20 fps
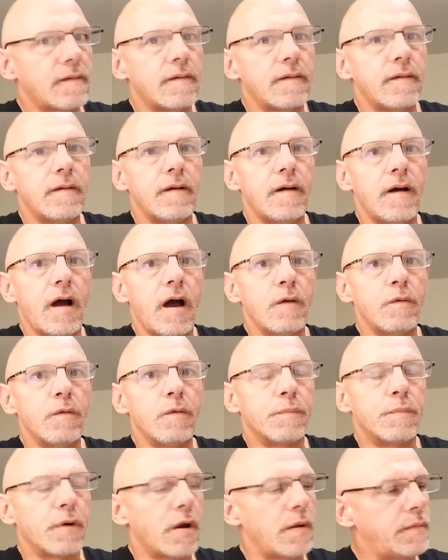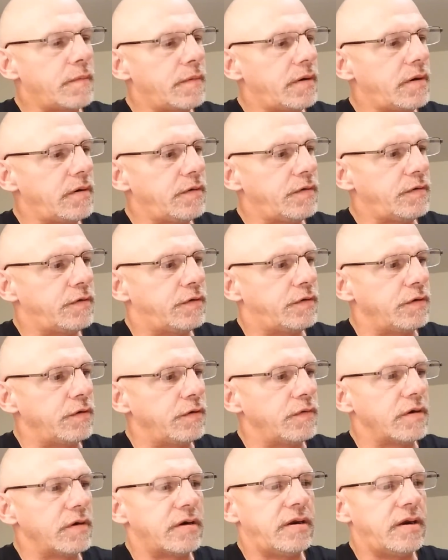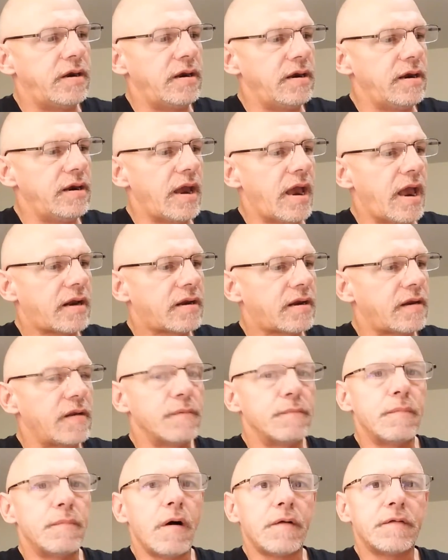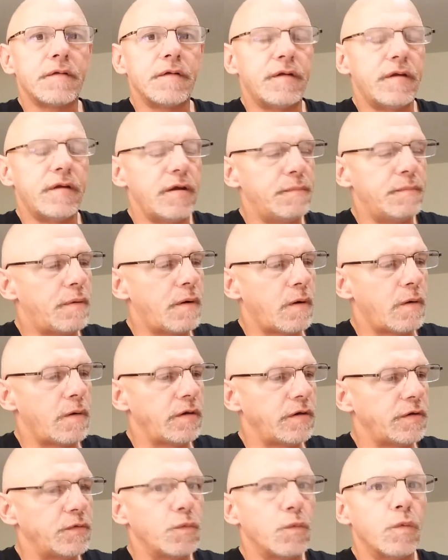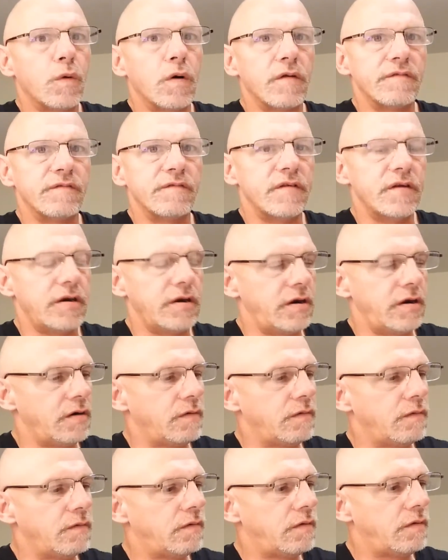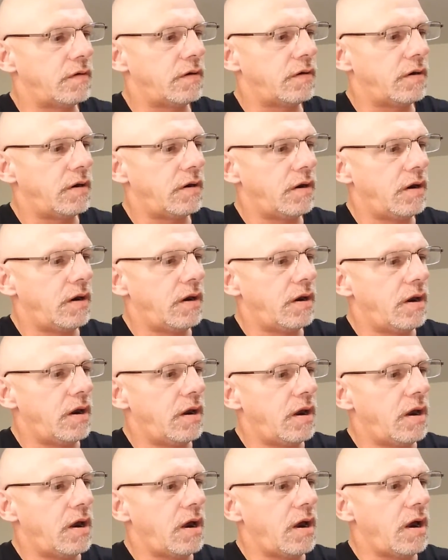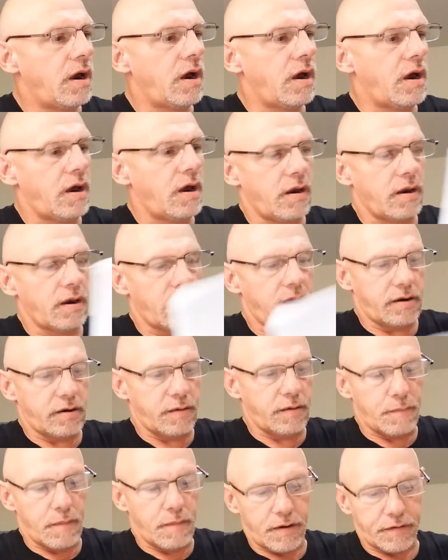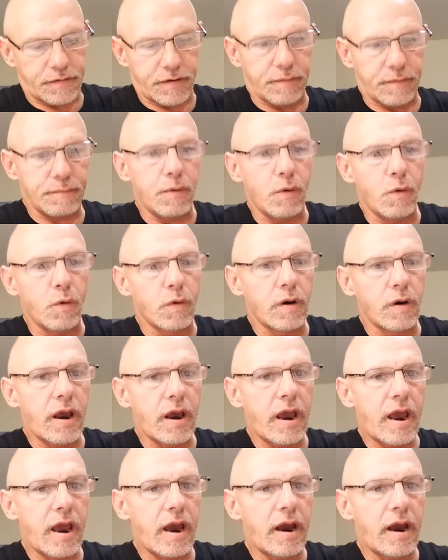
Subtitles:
I will probably do the Tea Act and the Boston Tea Party as one video. Got the Boston Port Act.